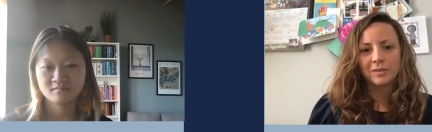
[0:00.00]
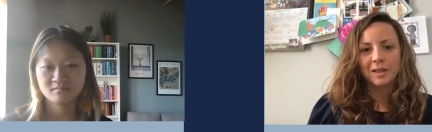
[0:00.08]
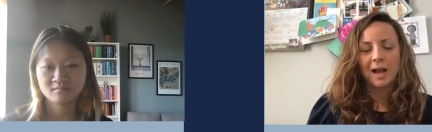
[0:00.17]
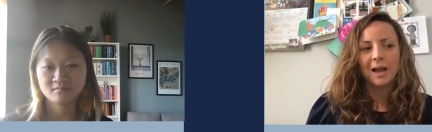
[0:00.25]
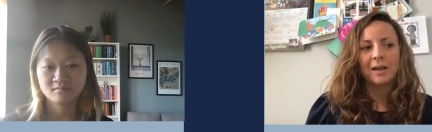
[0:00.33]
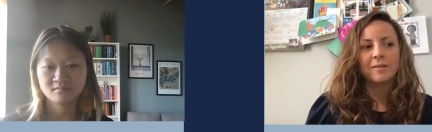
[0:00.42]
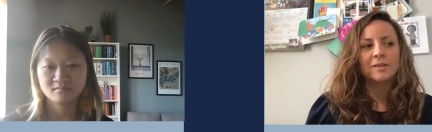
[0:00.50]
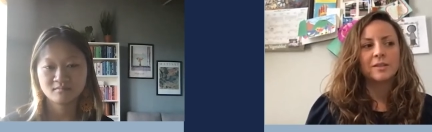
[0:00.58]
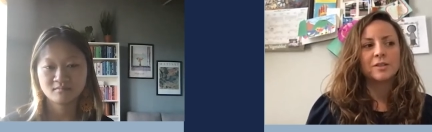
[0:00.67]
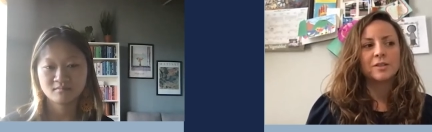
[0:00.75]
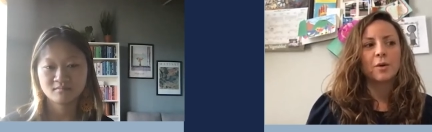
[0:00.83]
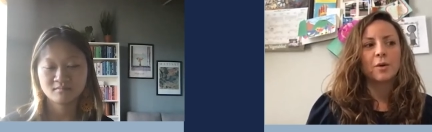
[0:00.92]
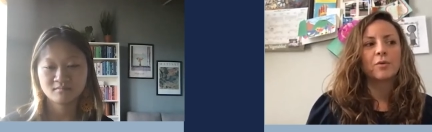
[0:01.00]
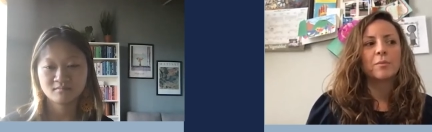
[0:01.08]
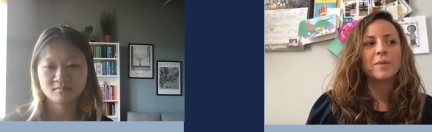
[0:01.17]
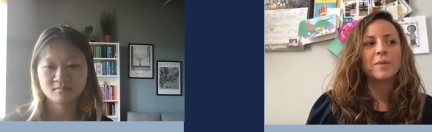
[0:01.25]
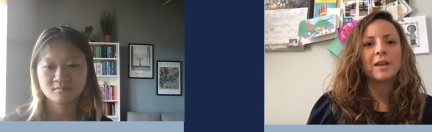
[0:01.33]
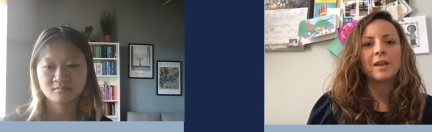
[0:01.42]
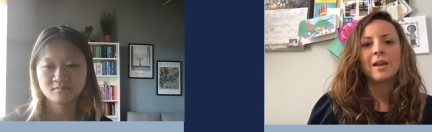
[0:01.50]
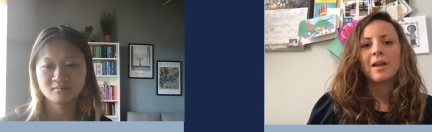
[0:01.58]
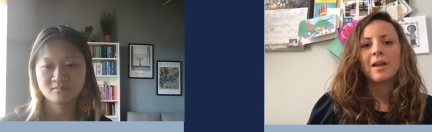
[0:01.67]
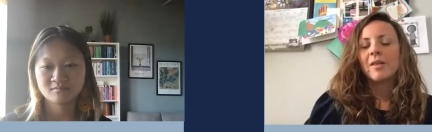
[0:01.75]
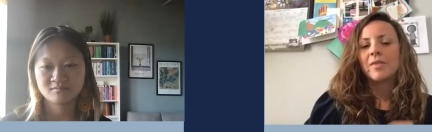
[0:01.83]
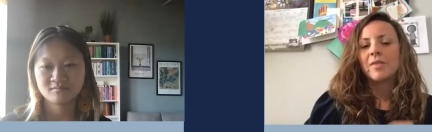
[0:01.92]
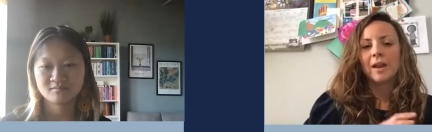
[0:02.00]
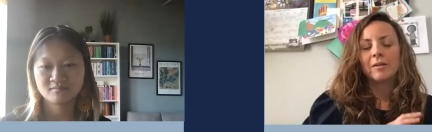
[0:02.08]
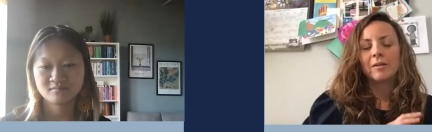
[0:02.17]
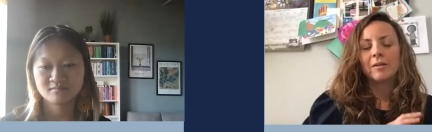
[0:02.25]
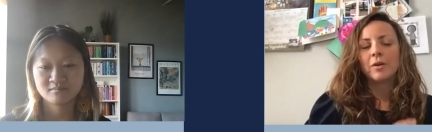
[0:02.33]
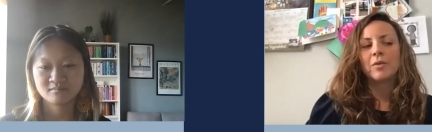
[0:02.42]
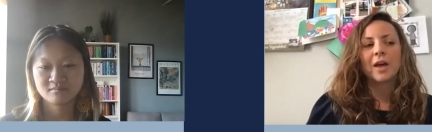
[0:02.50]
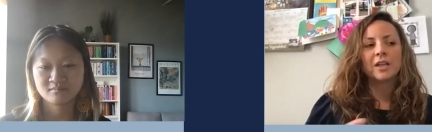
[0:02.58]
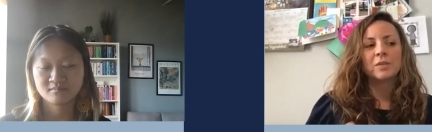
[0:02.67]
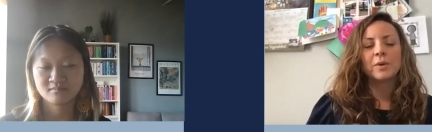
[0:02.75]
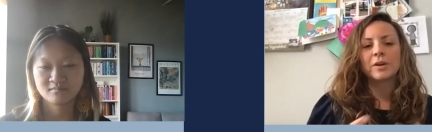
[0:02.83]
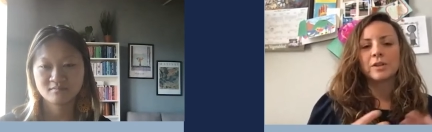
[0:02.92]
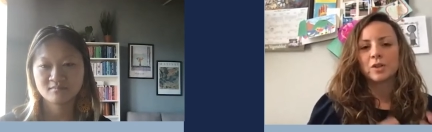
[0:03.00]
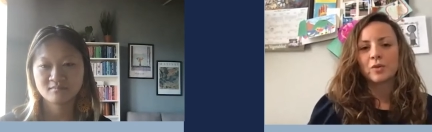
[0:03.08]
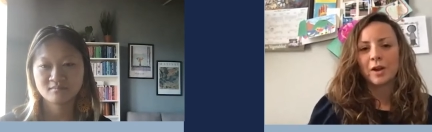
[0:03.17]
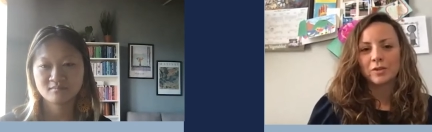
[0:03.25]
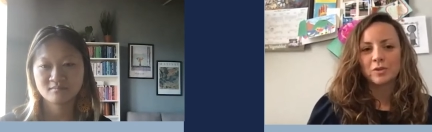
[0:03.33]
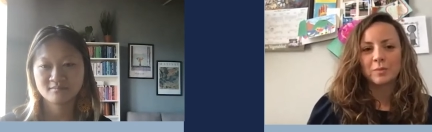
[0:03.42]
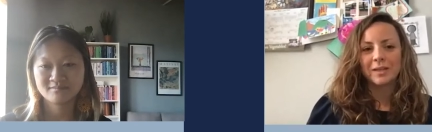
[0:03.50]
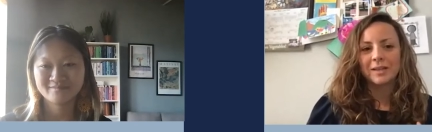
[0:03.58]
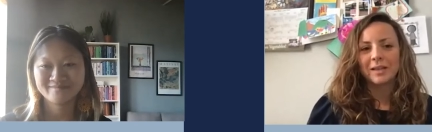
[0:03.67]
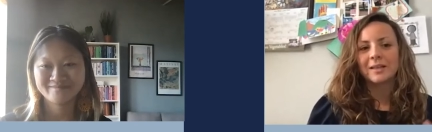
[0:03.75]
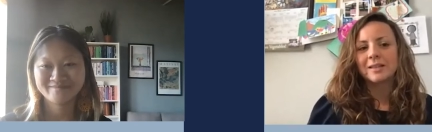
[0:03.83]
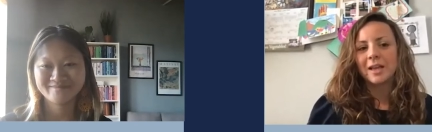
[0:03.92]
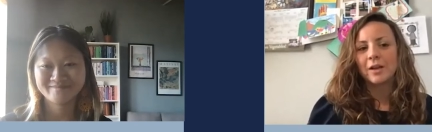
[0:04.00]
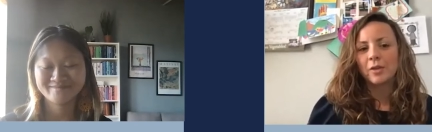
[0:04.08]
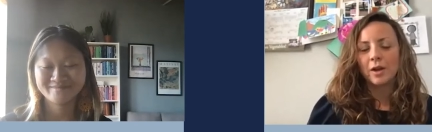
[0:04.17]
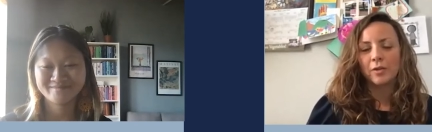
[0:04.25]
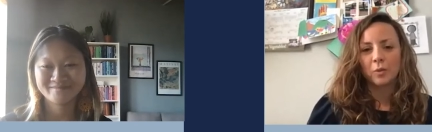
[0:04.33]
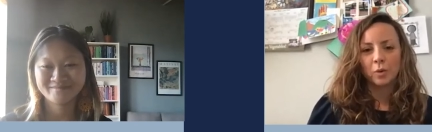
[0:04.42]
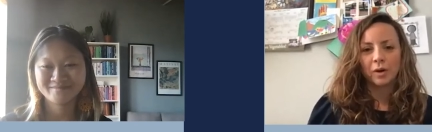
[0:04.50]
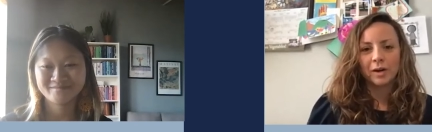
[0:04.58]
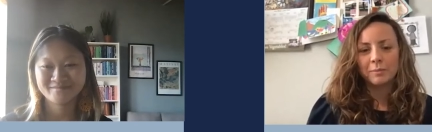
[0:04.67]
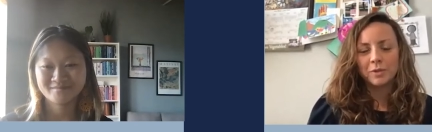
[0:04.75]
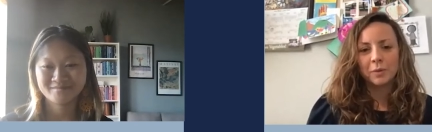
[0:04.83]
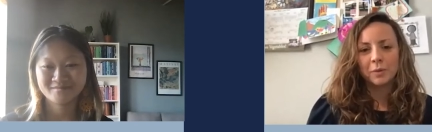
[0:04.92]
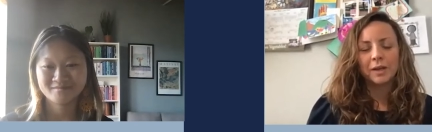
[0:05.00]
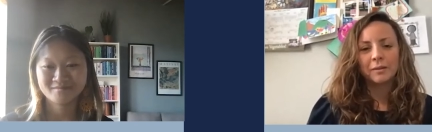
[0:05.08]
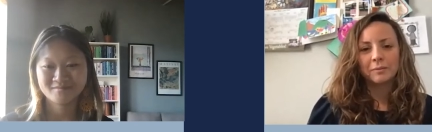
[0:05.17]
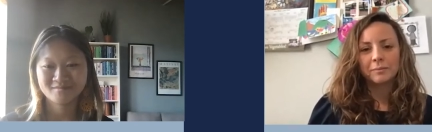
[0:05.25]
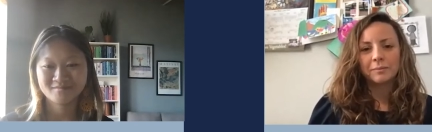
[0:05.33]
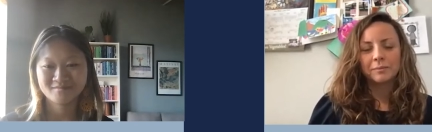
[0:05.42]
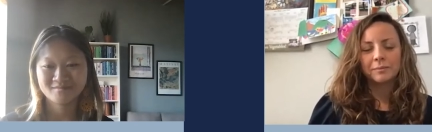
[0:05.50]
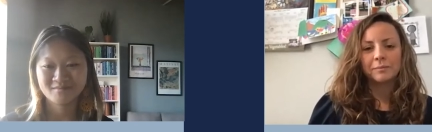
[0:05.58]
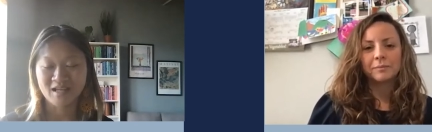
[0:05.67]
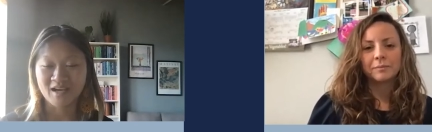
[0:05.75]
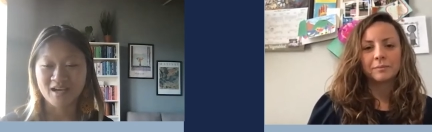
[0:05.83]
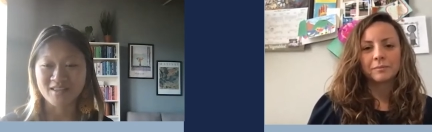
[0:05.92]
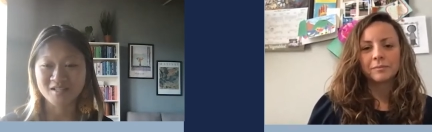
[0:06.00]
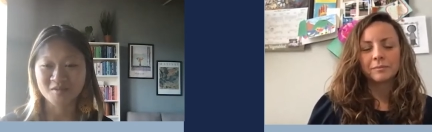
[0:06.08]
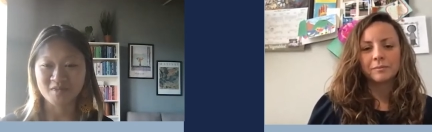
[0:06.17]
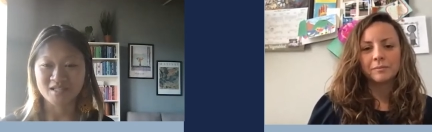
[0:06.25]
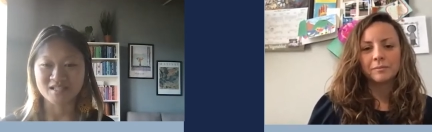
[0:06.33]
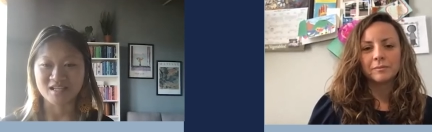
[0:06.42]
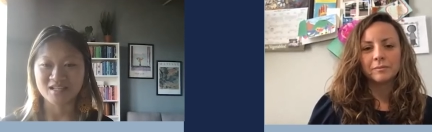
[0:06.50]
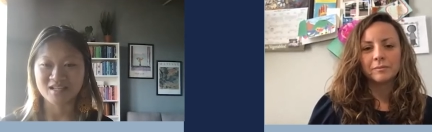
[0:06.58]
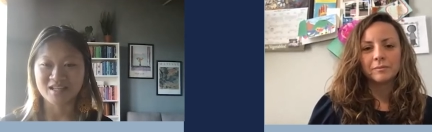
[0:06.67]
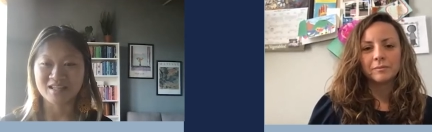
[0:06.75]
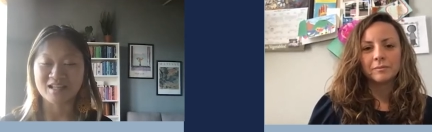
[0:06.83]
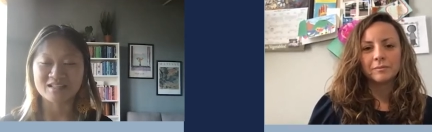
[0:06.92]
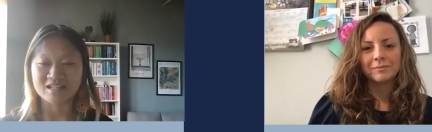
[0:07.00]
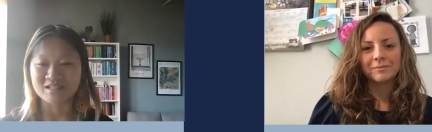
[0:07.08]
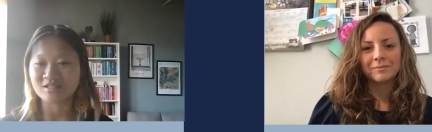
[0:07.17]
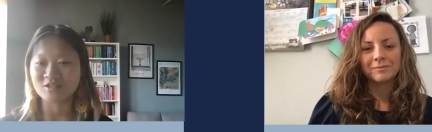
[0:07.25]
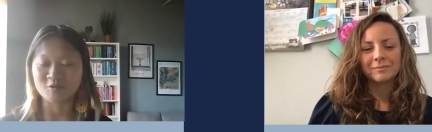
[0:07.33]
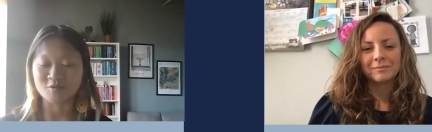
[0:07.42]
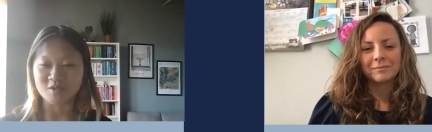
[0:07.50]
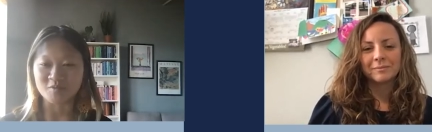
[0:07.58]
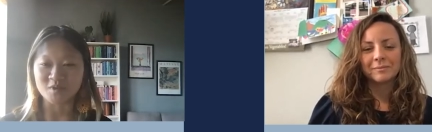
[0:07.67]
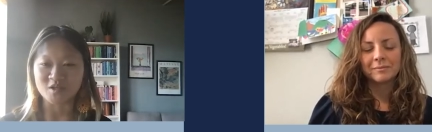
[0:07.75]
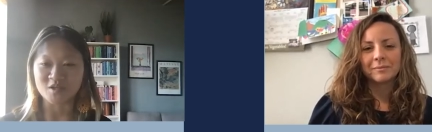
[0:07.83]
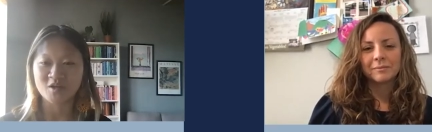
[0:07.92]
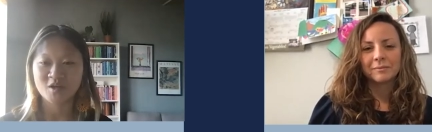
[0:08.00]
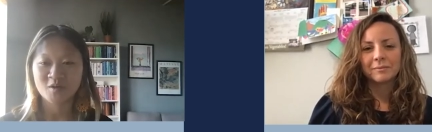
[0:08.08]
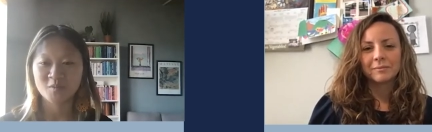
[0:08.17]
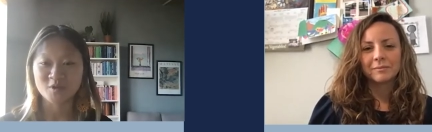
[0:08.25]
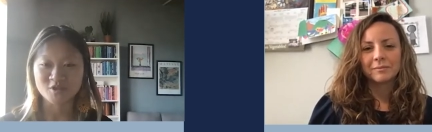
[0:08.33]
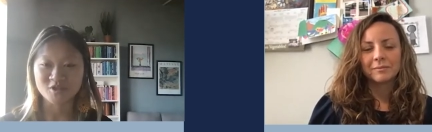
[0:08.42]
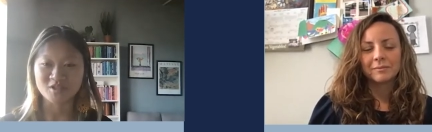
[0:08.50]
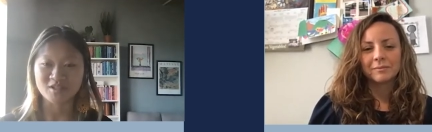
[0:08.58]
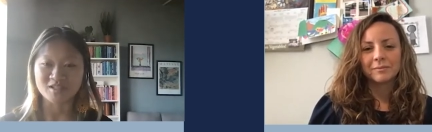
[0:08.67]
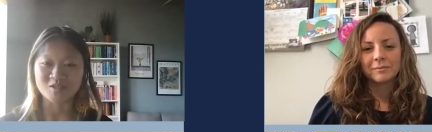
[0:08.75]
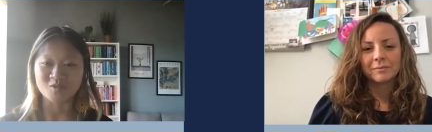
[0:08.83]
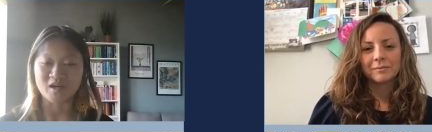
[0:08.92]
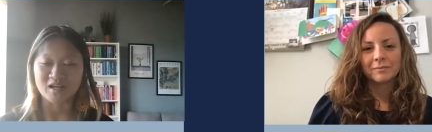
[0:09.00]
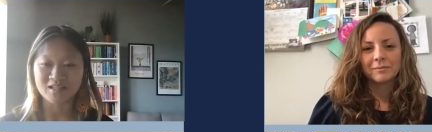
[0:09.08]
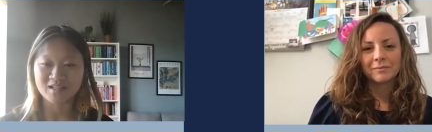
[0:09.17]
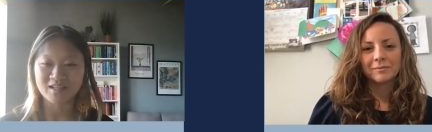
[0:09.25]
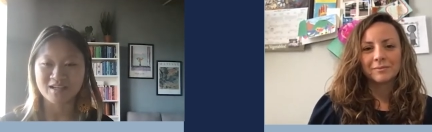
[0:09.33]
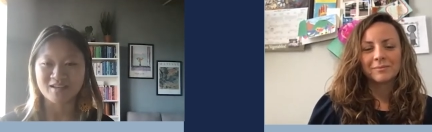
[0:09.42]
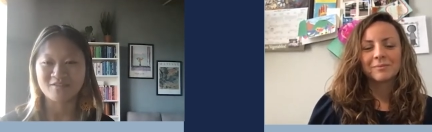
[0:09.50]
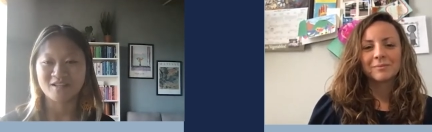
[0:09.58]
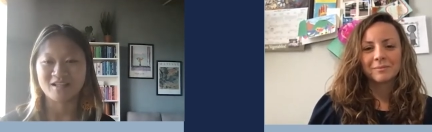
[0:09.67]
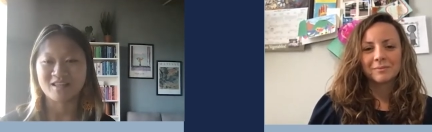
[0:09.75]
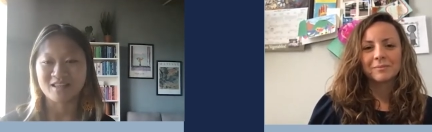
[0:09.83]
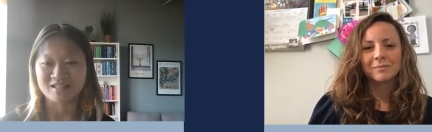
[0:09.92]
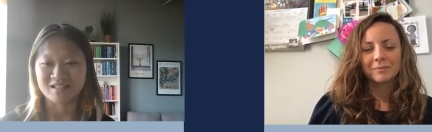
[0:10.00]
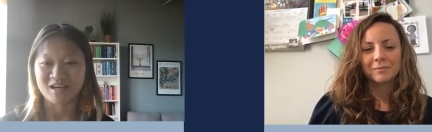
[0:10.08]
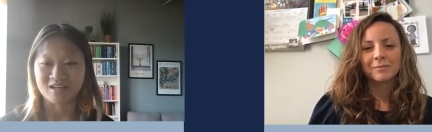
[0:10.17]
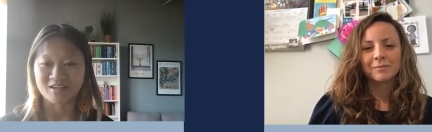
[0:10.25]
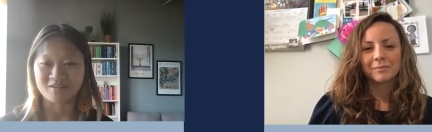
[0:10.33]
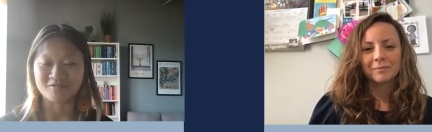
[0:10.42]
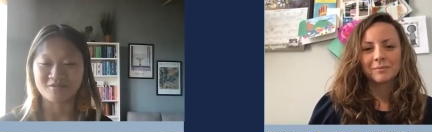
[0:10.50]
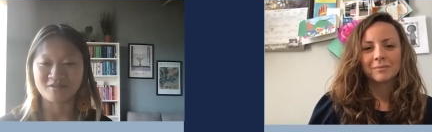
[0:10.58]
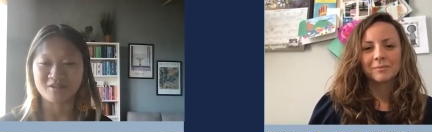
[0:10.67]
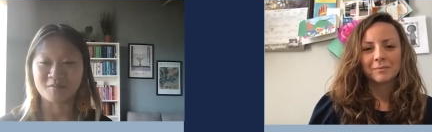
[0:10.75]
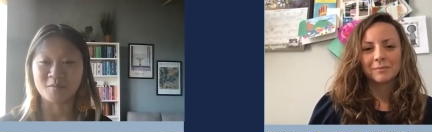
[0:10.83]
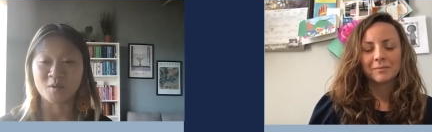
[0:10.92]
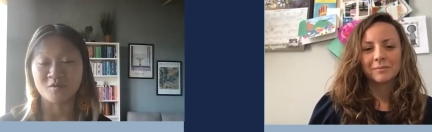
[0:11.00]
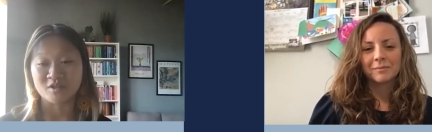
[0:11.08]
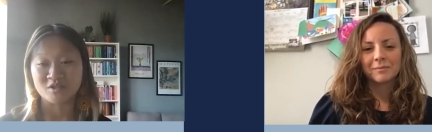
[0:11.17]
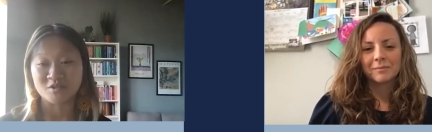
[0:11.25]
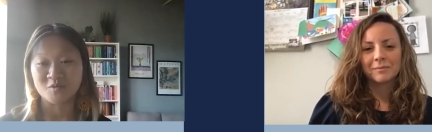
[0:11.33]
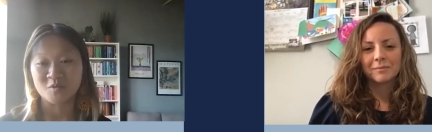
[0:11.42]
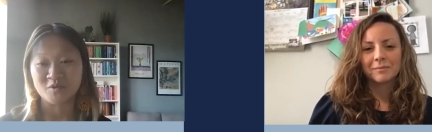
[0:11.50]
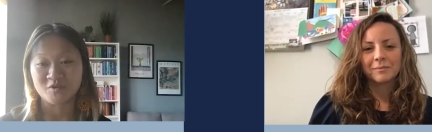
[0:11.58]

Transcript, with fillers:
Speaker 1: lives. And so for me, that, you know, that experience grounds me day to day and the work I'm doing.
Speaker 2: Yeah, that's amazing. And it's so deeply personal as well. And I feel like that's a lot of, motivation of what